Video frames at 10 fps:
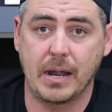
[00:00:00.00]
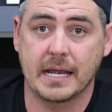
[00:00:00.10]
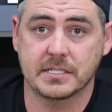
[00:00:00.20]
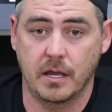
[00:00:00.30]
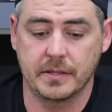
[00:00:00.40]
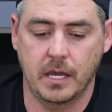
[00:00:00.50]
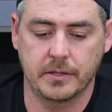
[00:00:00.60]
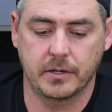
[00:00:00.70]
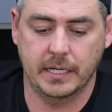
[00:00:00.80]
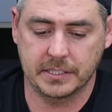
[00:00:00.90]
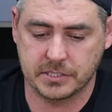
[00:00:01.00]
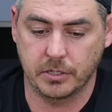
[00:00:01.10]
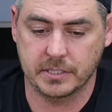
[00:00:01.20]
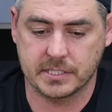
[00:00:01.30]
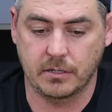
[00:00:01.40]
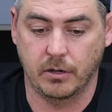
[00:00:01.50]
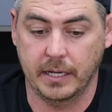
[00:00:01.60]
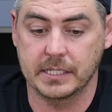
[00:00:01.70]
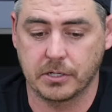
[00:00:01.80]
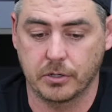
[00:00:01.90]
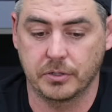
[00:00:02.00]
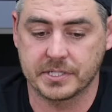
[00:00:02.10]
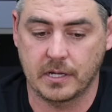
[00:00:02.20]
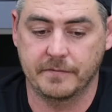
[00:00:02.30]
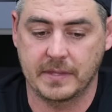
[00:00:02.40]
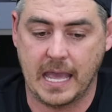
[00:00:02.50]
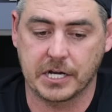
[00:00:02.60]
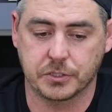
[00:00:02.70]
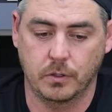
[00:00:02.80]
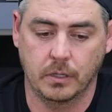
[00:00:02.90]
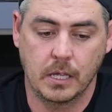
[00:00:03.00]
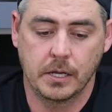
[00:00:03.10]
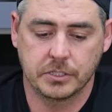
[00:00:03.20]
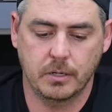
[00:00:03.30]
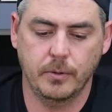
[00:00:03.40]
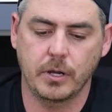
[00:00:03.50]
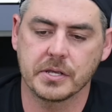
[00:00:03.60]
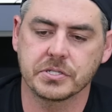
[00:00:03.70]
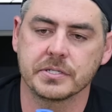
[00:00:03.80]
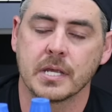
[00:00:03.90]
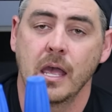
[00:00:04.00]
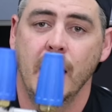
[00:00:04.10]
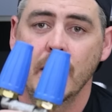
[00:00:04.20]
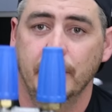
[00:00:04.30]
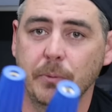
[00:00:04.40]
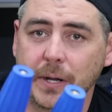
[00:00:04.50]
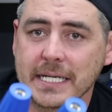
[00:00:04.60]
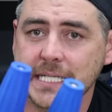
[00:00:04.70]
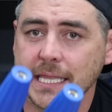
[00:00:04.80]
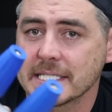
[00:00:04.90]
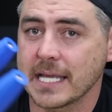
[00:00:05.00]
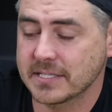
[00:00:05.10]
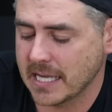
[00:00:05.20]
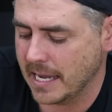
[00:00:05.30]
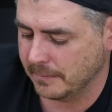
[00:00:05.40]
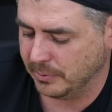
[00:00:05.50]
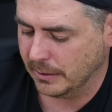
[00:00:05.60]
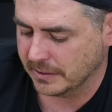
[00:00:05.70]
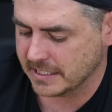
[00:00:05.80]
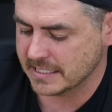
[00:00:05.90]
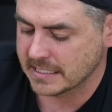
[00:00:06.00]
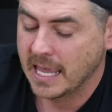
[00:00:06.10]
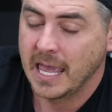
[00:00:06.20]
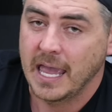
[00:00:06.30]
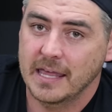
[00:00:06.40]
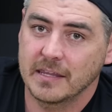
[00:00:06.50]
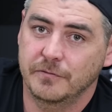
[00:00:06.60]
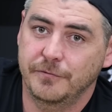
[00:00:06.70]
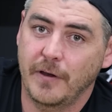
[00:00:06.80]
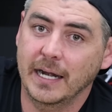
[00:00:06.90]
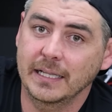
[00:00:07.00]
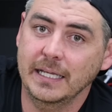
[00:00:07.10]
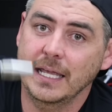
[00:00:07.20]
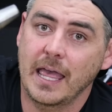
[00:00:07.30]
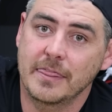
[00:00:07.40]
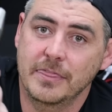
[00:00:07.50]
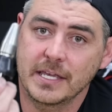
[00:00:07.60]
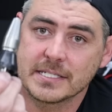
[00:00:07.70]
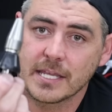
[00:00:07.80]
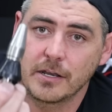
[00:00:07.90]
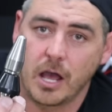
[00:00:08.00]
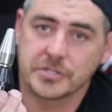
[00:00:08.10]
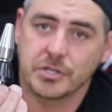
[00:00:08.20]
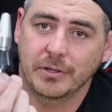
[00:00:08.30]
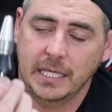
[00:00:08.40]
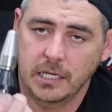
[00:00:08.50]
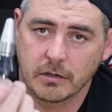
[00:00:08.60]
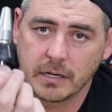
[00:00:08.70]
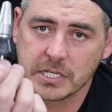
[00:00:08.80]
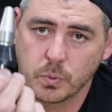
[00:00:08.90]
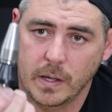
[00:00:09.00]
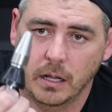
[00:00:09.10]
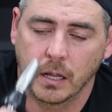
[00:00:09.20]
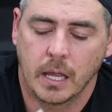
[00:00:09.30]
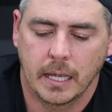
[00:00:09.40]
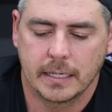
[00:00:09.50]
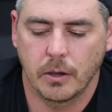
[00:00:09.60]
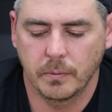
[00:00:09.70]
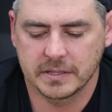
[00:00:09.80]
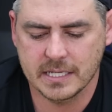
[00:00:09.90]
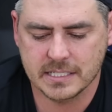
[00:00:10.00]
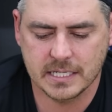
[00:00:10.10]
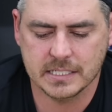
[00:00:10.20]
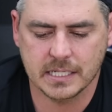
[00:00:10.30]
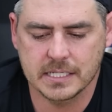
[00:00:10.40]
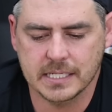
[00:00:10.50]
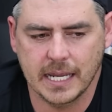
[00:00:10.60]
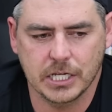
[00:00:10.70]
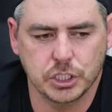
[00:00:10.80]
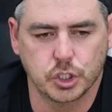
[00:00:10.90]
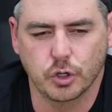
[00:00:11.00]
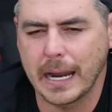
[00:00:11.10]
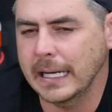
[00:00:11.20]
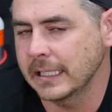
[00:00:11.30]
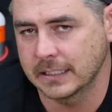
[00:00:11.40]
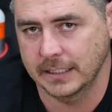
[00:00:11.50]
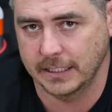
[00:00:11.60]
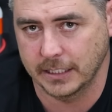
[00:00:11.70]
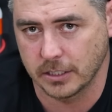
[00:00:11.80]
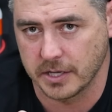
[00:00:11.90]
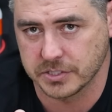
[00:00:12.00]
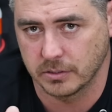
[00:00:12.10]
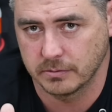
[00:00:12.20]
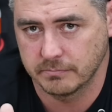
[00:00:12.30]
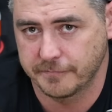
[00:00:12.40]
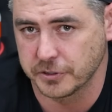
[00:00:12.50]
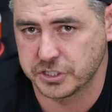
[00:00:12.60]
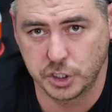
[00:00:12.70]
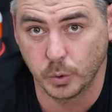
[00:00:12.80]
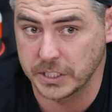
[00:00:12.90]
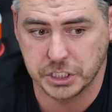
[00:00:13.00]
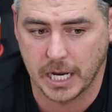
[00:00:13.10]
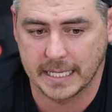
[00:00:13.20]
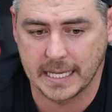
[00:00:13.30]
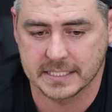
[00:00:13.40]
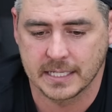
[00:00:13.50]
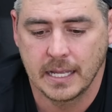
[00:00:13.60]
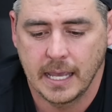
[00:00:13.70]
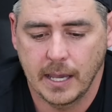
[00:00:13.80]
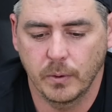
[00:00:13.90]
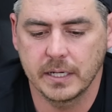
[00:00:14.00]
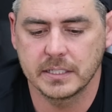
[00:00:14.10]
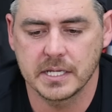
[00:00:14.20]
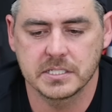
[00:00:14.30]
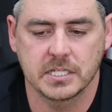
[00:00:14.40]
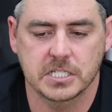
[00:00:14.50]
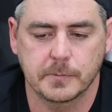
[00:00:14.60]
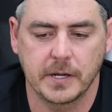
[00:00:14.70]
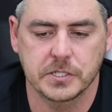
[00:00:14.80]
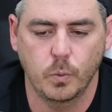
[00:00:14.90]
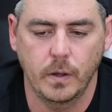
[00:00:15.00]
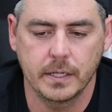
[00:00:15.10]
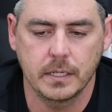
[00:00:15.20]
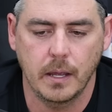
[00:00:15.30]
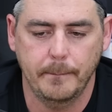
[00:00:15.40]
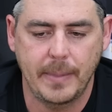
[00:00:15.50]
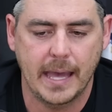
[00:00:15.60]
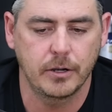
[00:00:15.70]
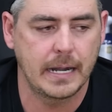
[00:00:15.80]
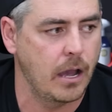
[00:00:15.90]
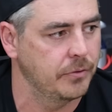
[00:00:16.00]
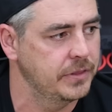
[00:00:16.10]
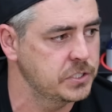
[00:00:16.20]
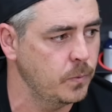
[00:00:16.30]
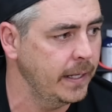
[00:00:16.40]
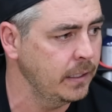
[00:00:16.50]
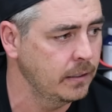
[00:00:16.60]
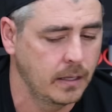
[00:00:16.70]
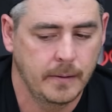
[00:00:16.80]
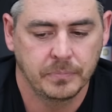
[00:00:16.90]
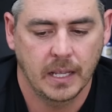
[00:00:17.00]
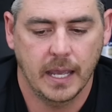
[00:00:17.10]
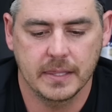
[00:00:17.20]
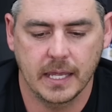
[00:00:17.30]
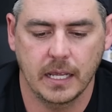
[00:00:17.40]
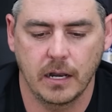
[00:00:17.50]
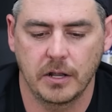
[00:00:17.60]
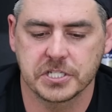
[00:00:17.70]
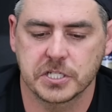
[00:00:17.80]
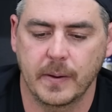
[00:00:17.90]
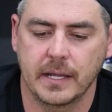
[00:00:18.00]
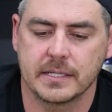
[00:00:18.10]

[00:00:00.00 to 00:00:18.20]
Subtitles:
brass on the other inserts or internals of the actual turbo nozzles. But we're gonna take this outside and play with this. And then finally, this nozzle here as well. Now what this is a drain cleaning nozzle for sewage, I guess. And what it does is it sprays one pattern out this way, and then it also